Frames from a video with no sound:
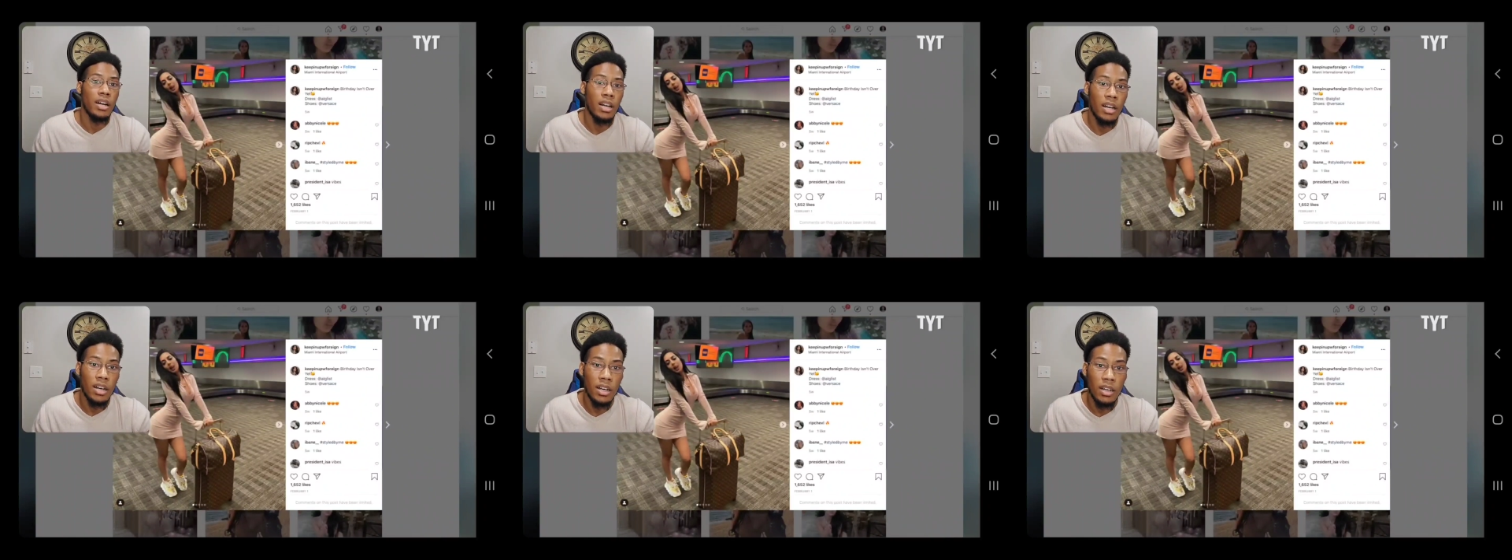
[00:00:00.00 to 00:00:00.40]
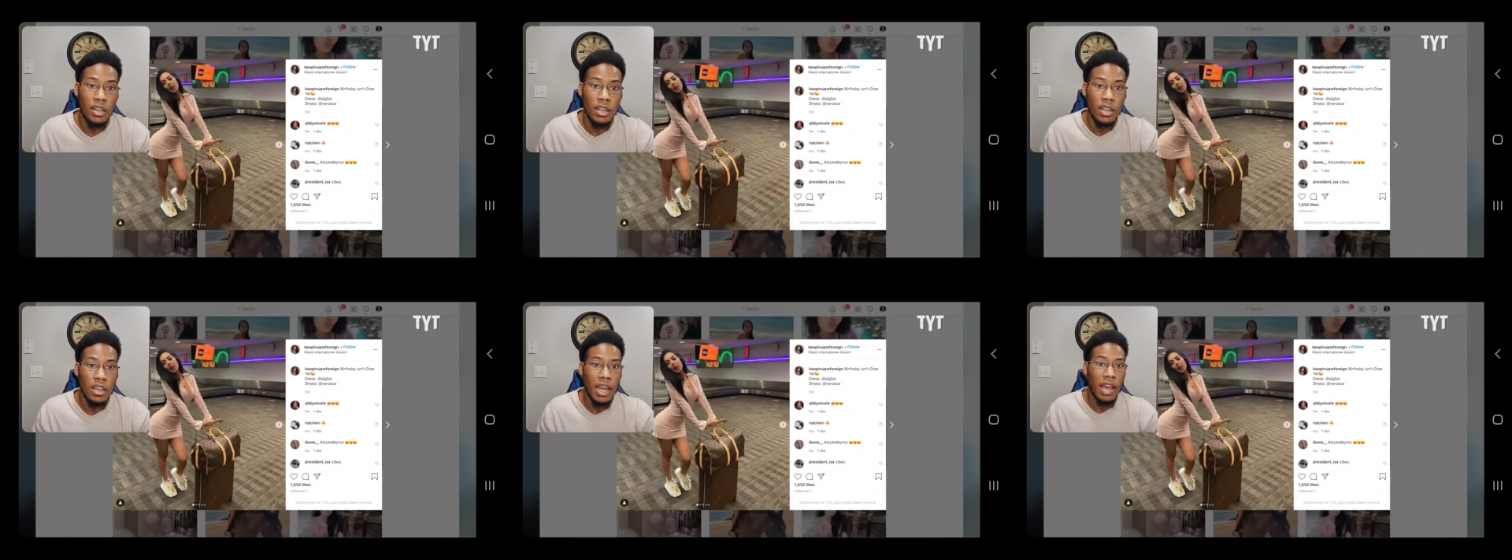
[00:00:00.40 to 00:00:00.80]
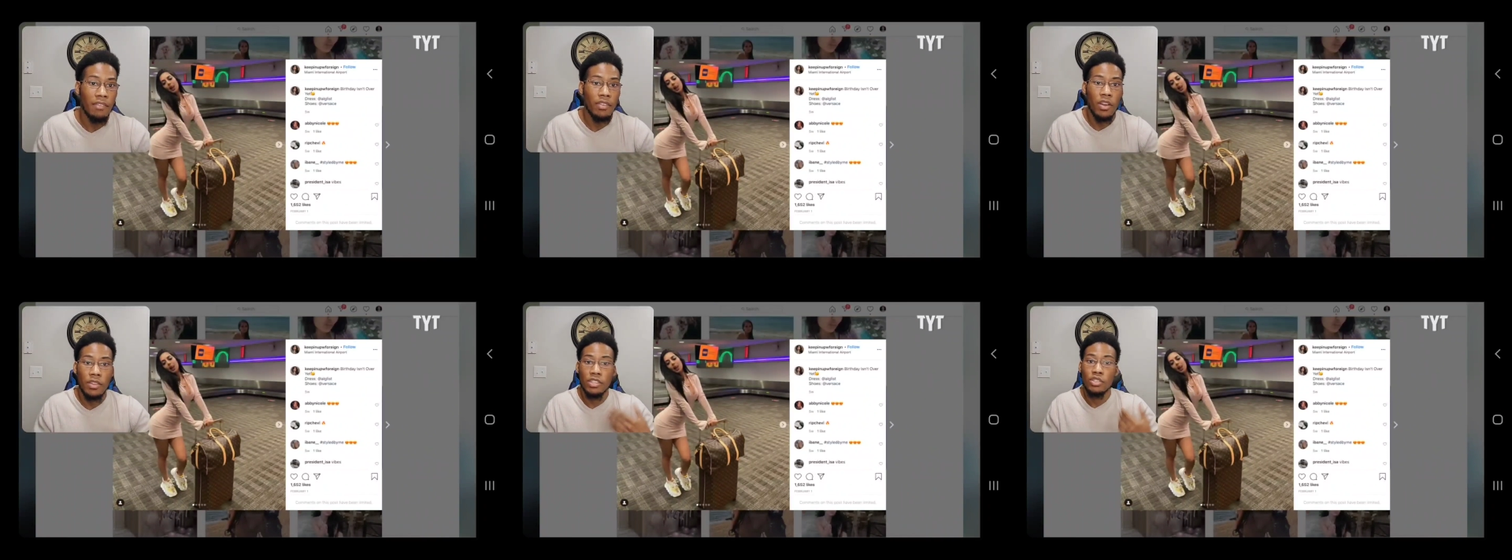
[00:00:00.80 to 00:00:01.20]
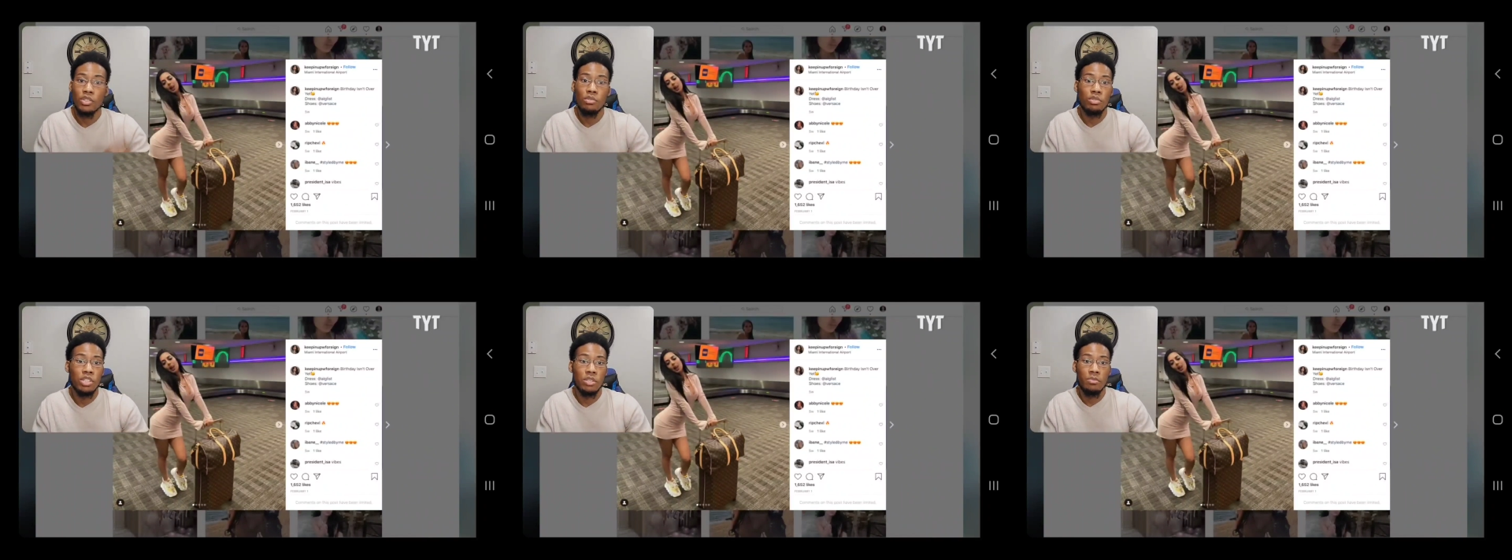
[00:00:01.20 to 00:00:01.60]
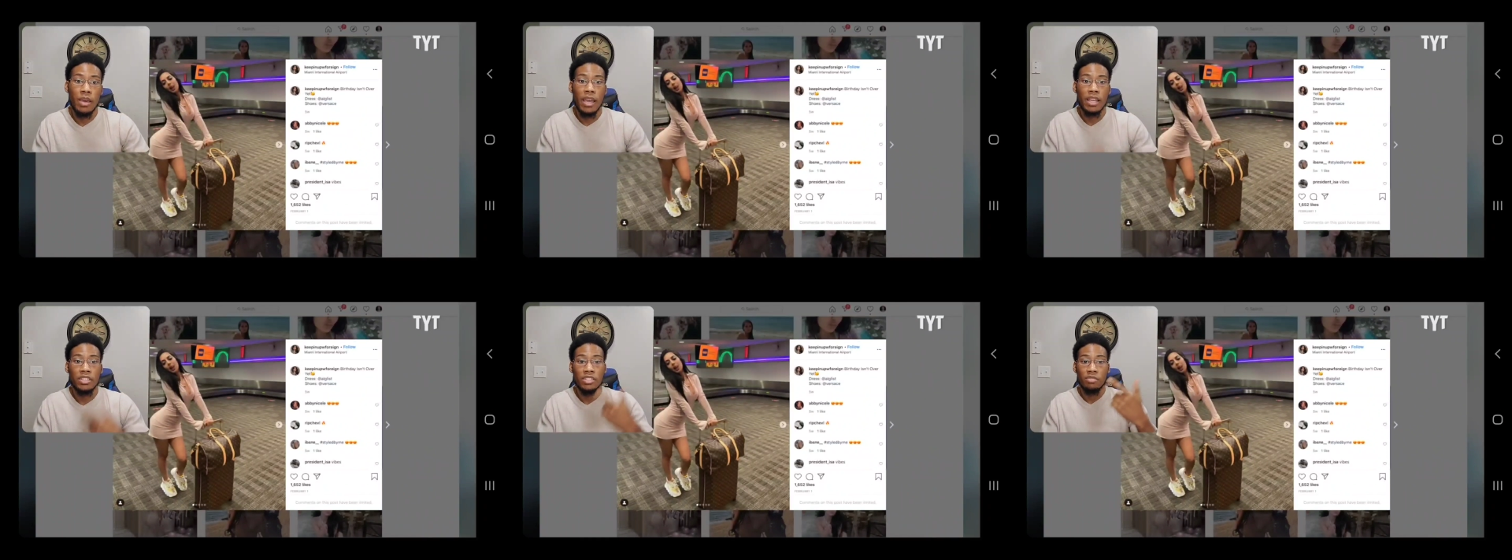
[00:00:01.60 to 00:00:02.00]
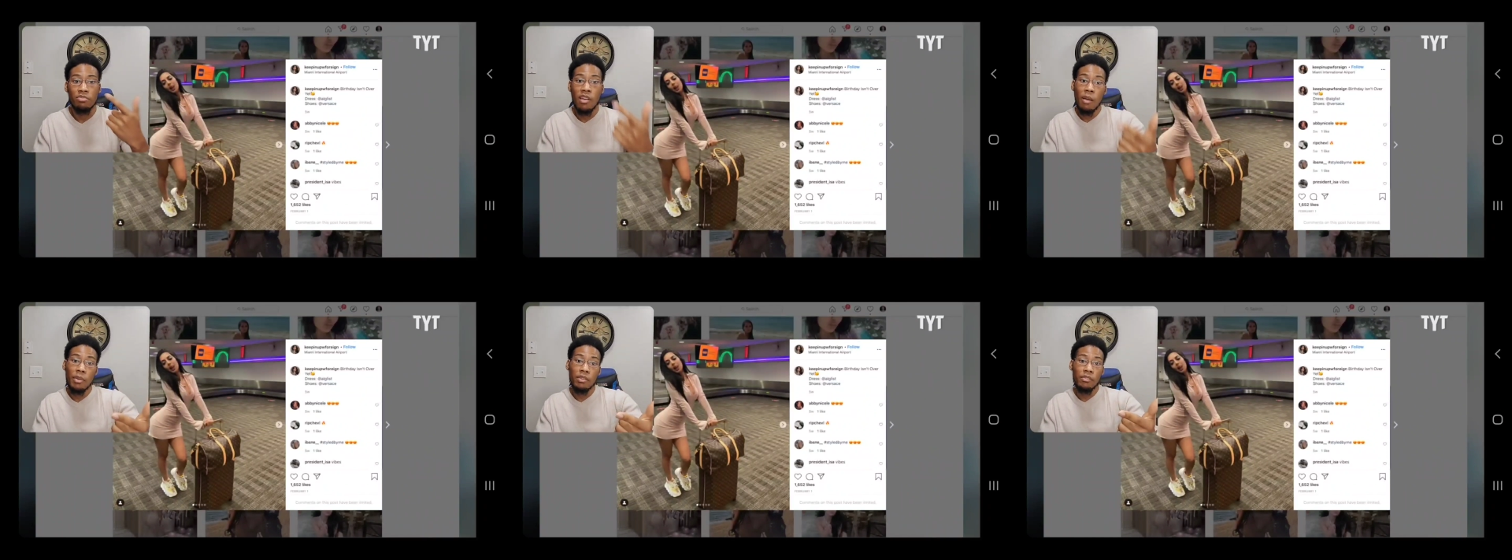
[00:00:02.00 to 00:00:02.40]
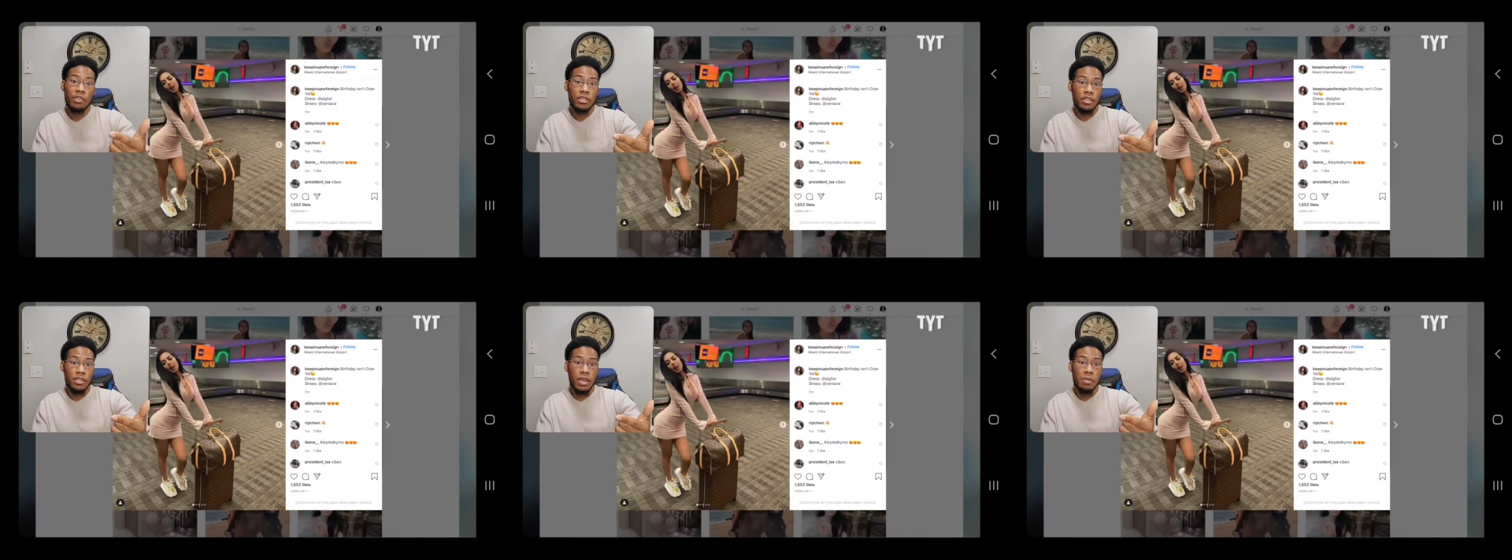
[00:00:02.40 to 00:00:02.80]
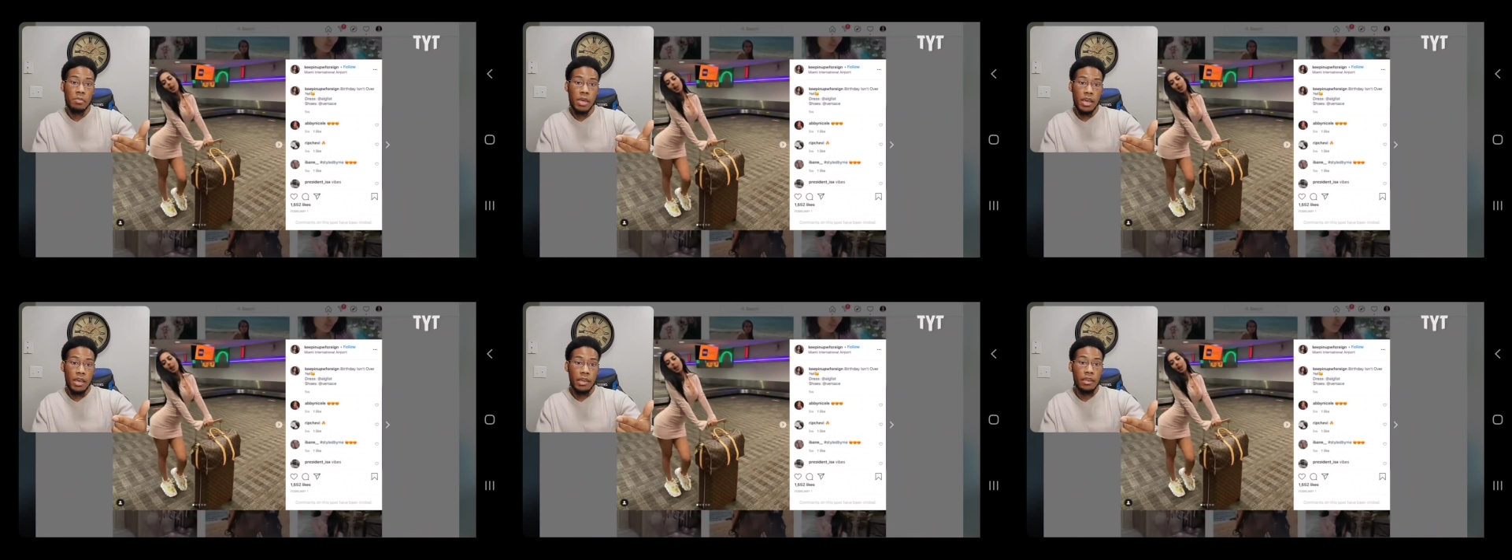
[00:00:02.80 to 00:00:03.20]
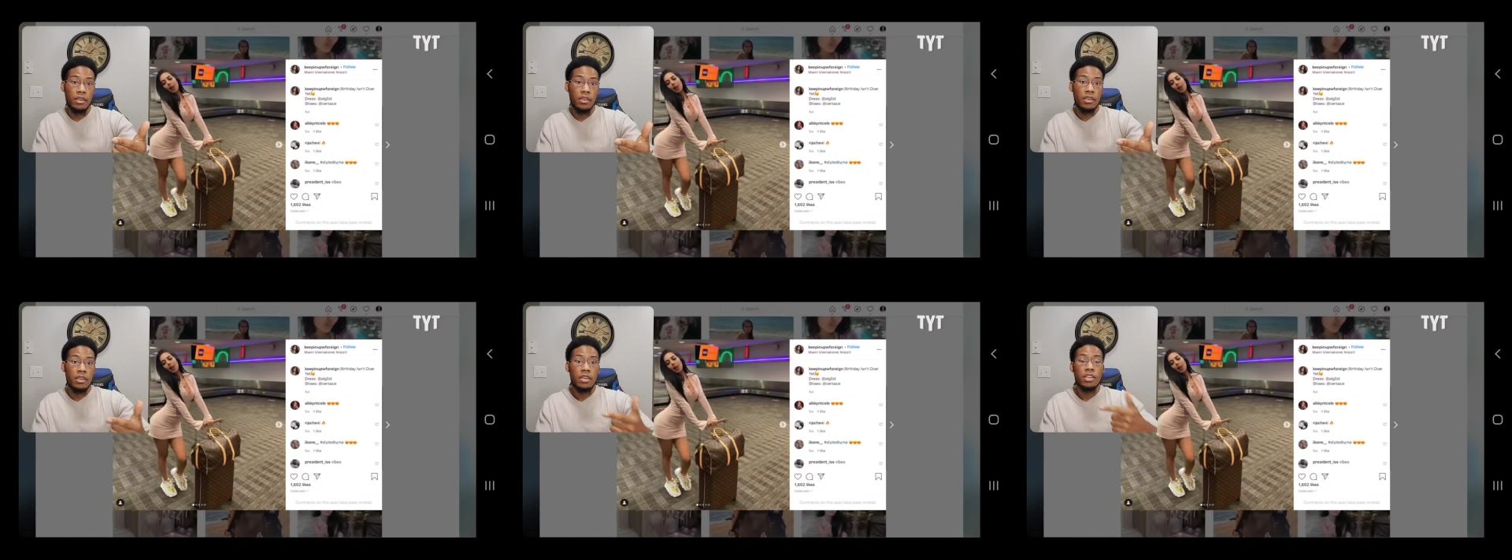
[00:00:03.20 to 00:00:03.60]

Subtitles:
having all these Gucci bags, she's probably renting that bag.